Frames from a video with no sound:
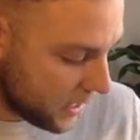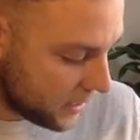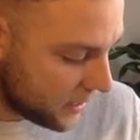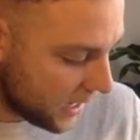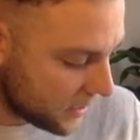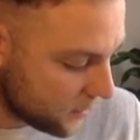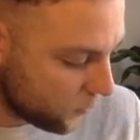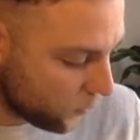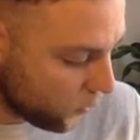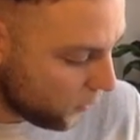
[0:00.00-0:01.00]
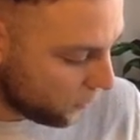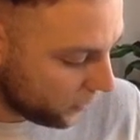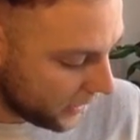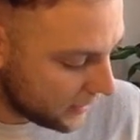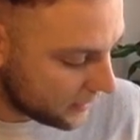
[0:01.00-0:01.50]
decimal
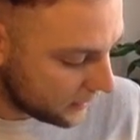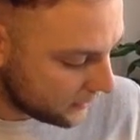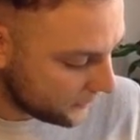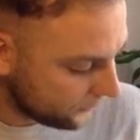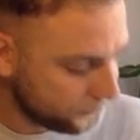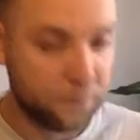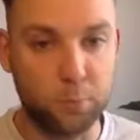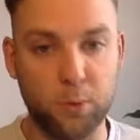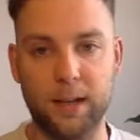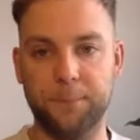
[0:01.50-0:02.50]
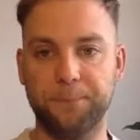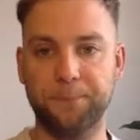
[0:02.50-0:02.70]
places. Brilliant.